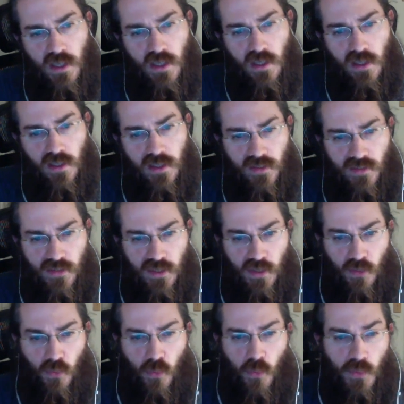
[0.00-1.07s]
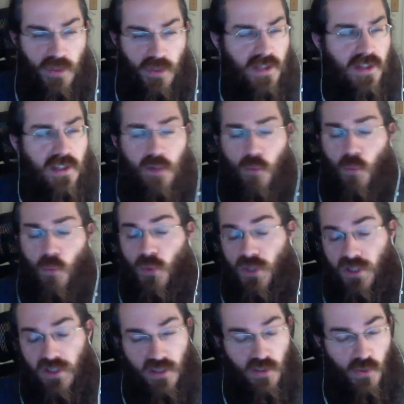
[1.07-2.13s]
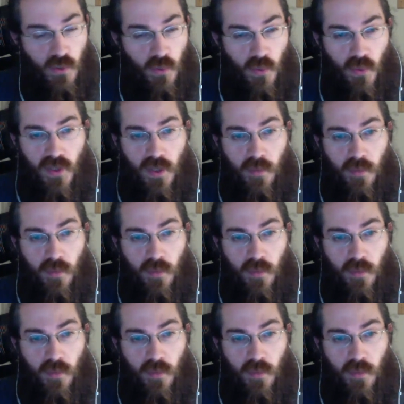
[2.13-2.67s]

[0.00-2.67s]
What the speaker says: is like really, really cool. I'm